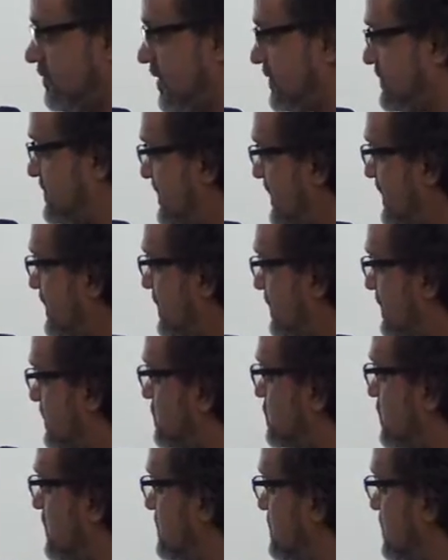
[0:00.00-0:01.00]
We have seen that
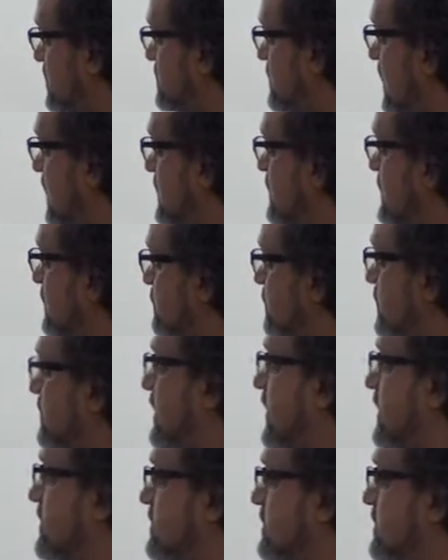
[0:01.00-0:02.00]
the structure is
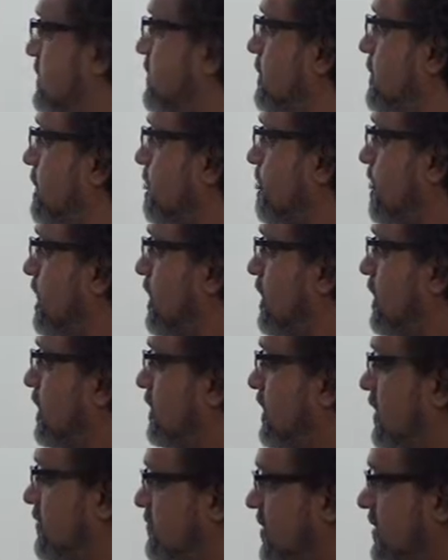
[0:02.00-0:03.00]
undemocratic.
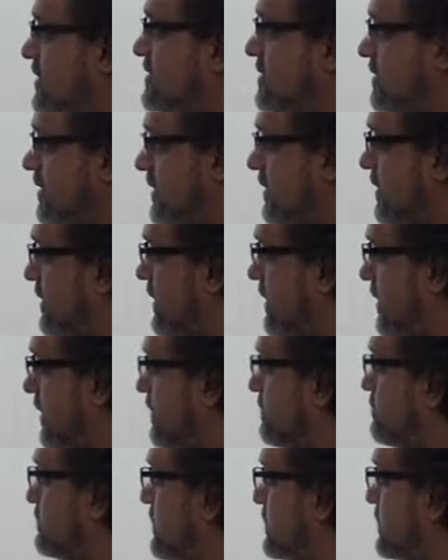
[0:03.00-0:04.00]
They function under
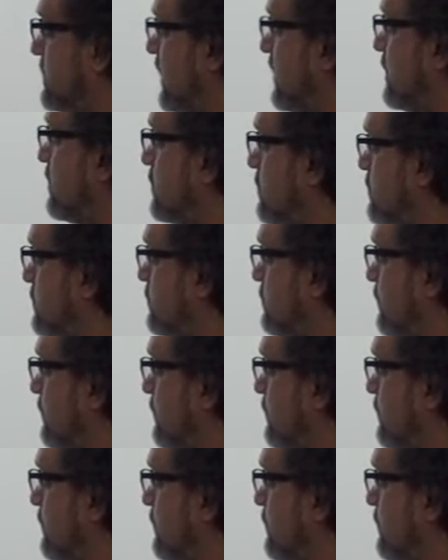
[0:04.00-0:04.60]
a thick